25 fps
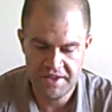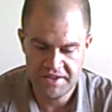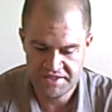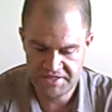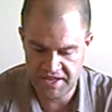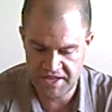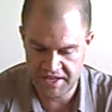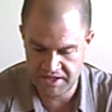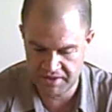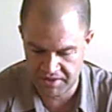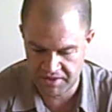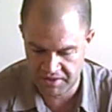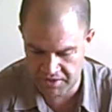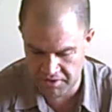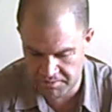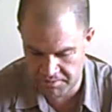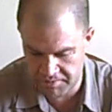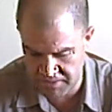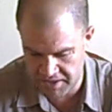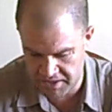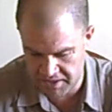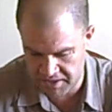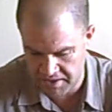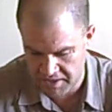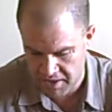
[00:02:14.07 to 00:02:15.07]
Take a little
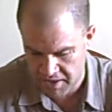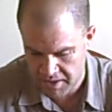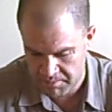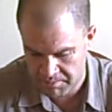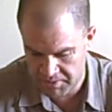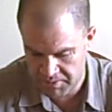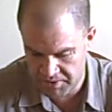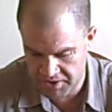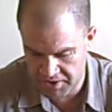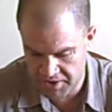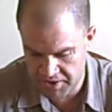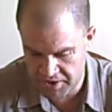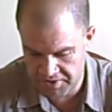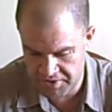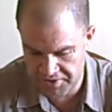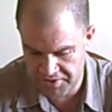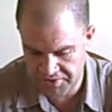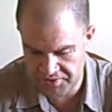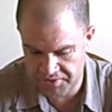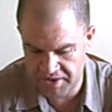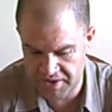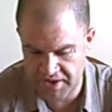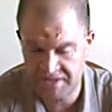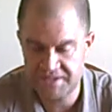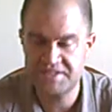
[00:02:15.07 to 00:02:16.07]
bit, put it on the
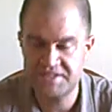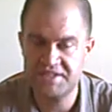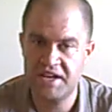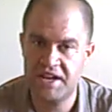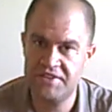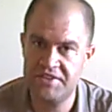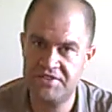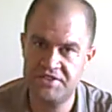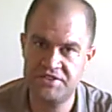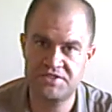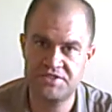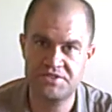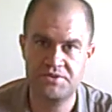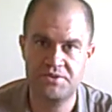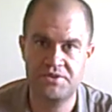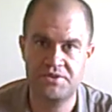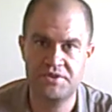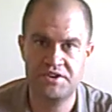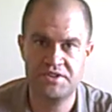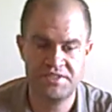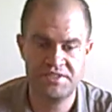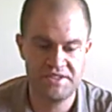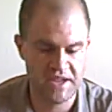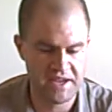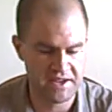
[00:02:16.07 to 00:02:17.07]
threads, and then
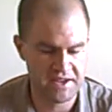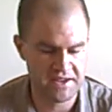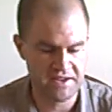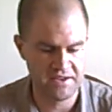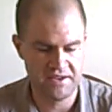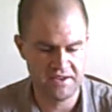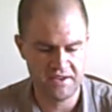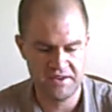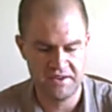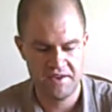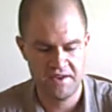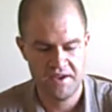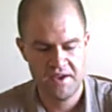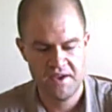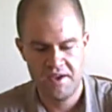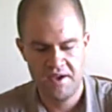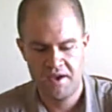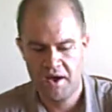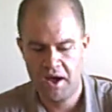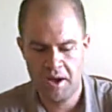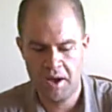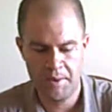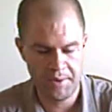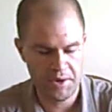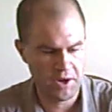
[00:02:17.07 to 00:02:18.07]
screw your tank in.
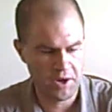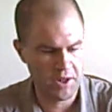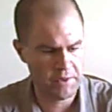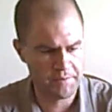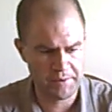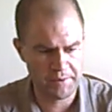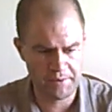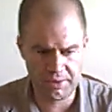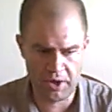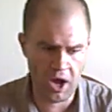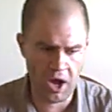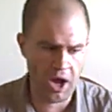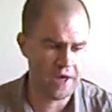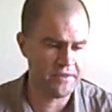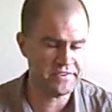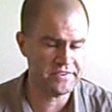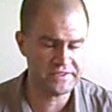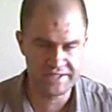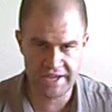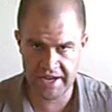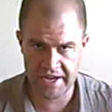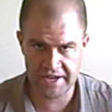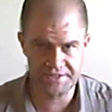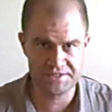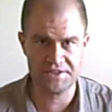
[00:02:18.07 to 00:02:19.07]
And I'll be like, oh,
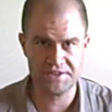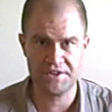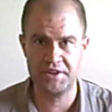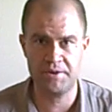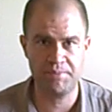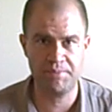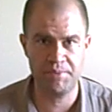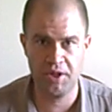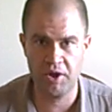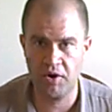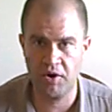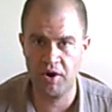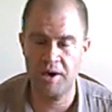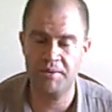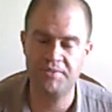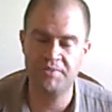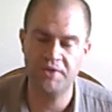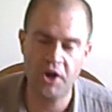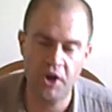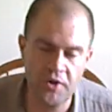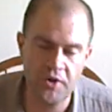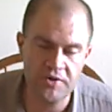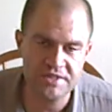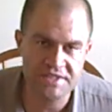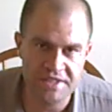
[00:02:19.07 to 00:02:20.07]
the tank's going to blow up.
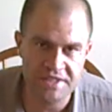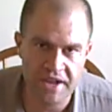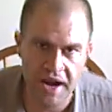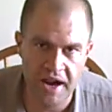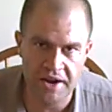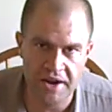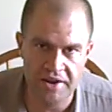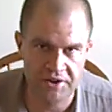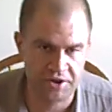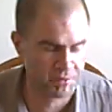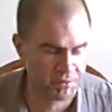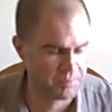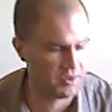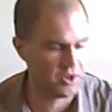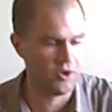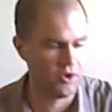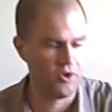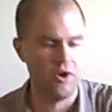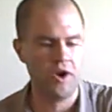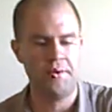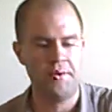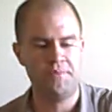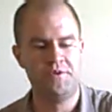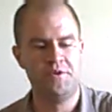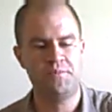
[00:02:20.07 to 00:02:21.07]
No, it's not going to
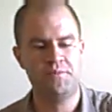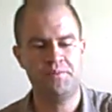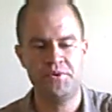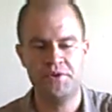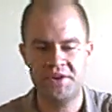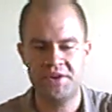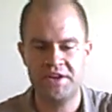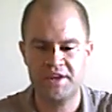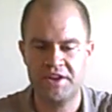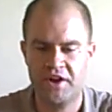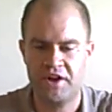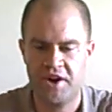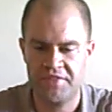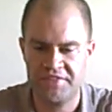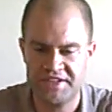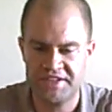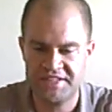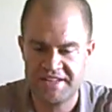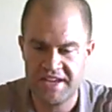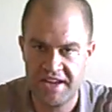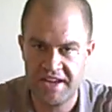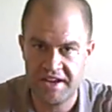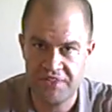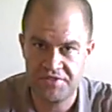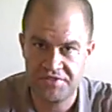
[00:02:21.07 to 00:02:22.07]
blow up. You're putting it on the
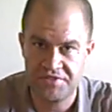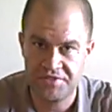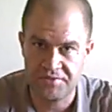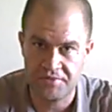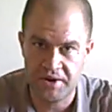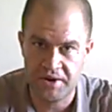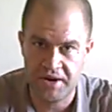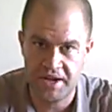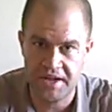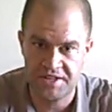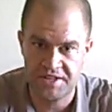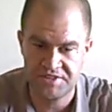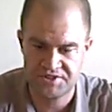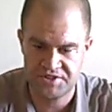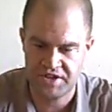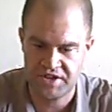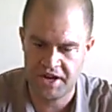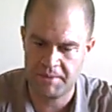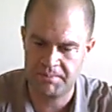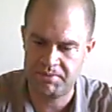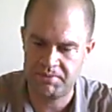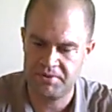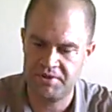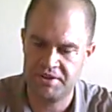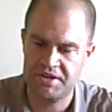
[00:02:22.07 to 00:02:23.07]
tank threads. You're
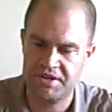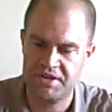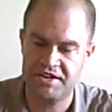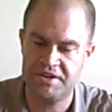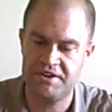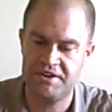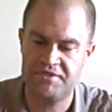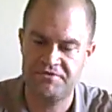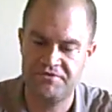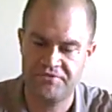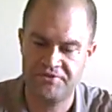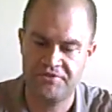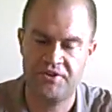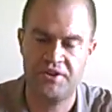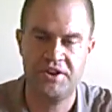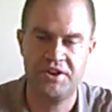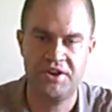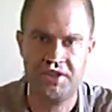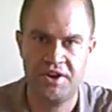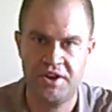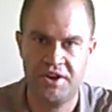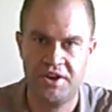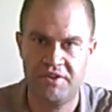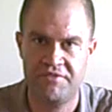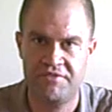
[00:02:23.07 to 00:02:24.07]
not putting it in
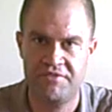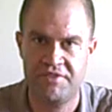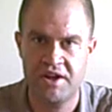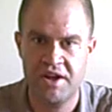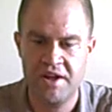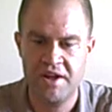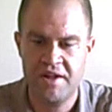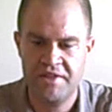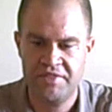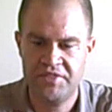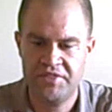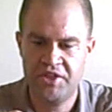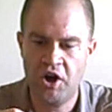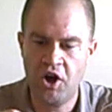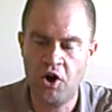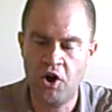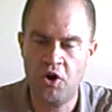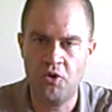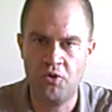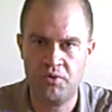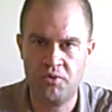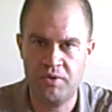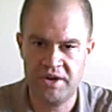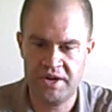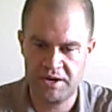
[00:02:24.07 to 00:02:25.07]
front of the
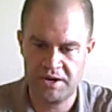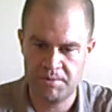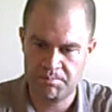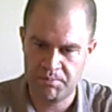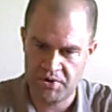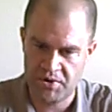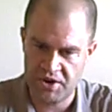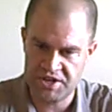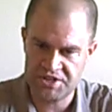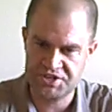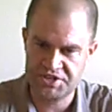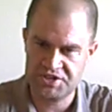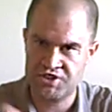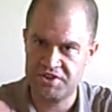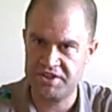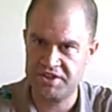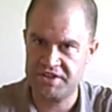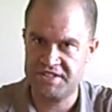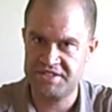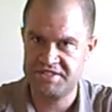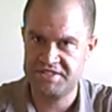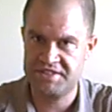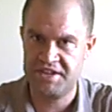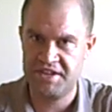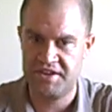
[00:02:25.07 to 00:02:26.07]
O-ring. Pressure
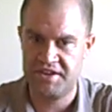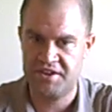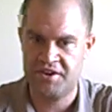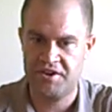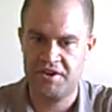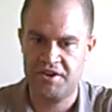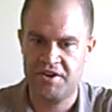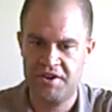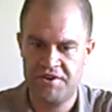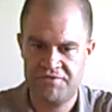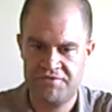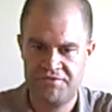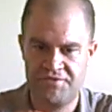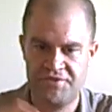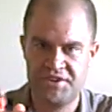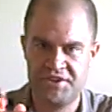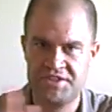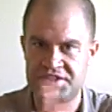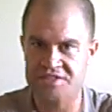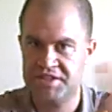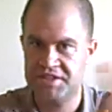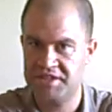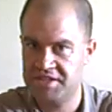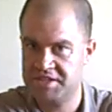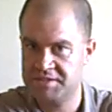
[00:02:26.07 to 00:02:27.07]
is here.
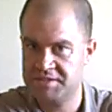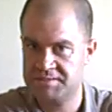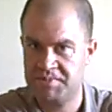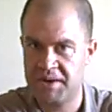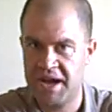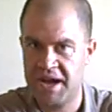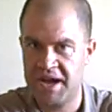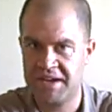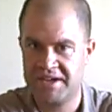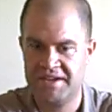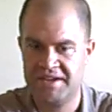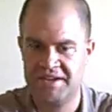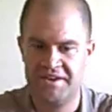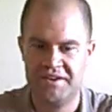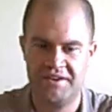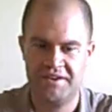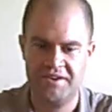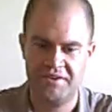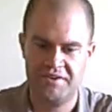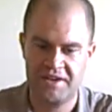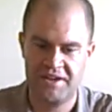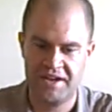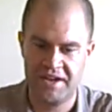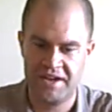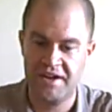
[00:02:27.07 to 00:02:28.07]
Friction is back
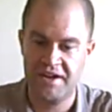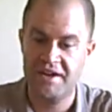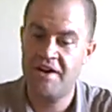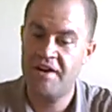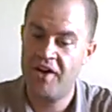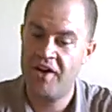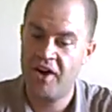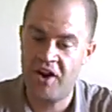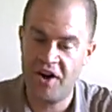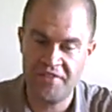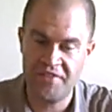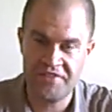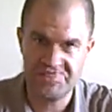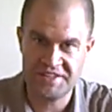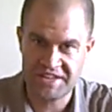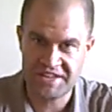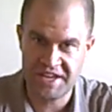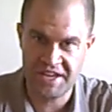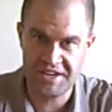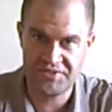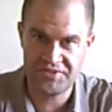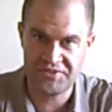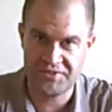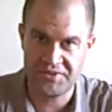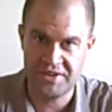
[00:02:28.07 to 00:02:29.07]
here, okay? On the
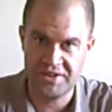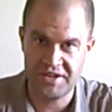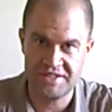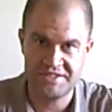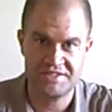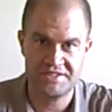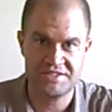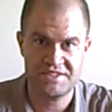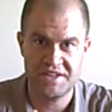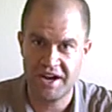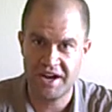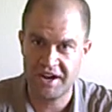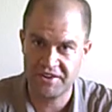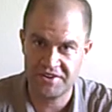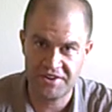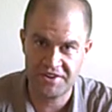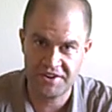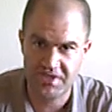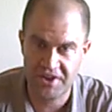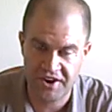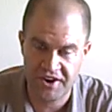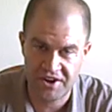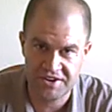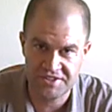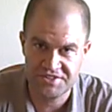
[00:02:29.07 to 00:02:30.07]
tank threads, it's not going
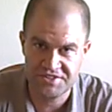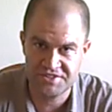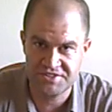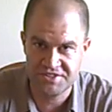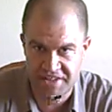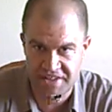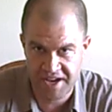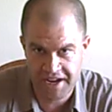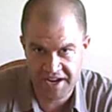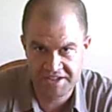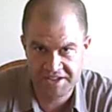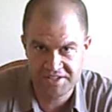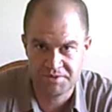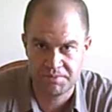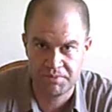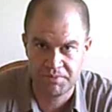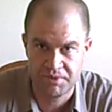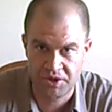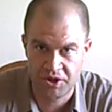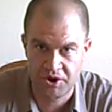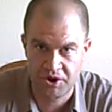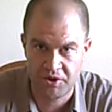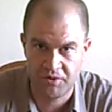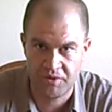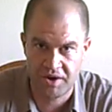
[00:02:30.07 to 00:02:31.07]
to cause your tank to
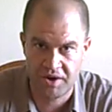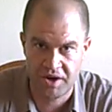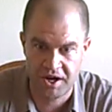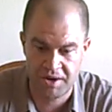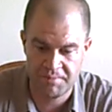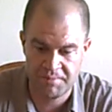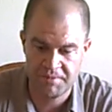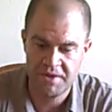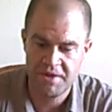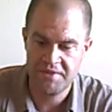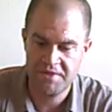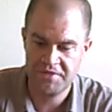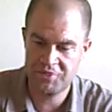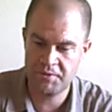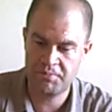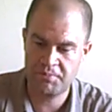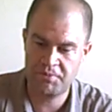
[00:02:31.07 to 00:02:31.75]
blow up.